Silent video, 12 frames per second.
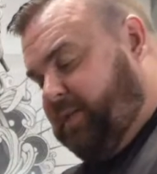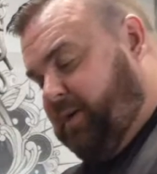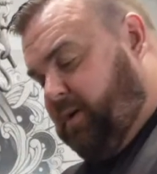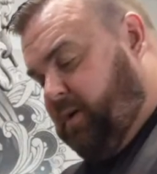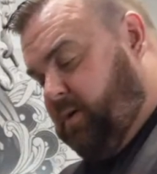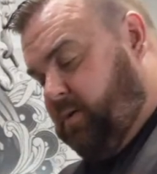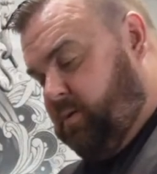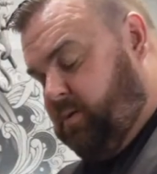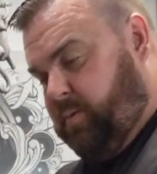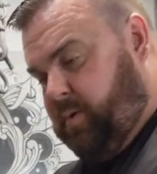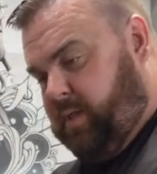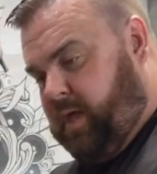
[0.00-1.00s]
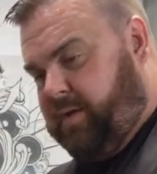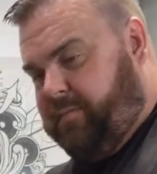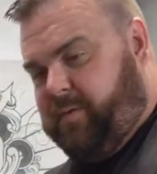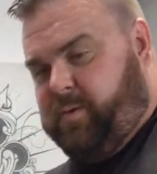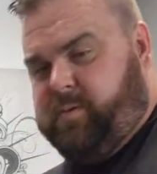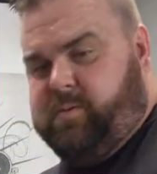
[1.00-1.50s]
all, well, a lot of
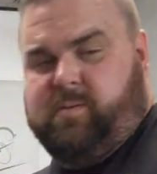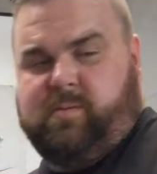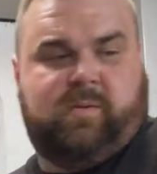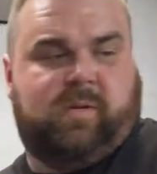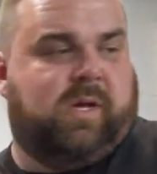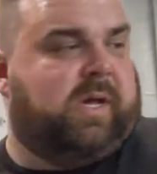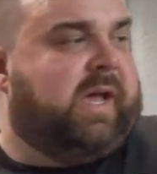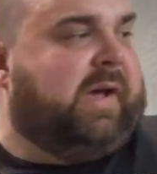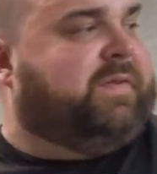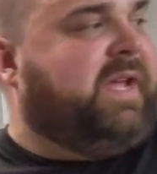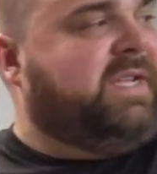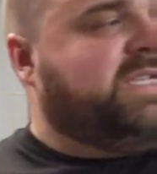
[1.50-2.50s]
you have tons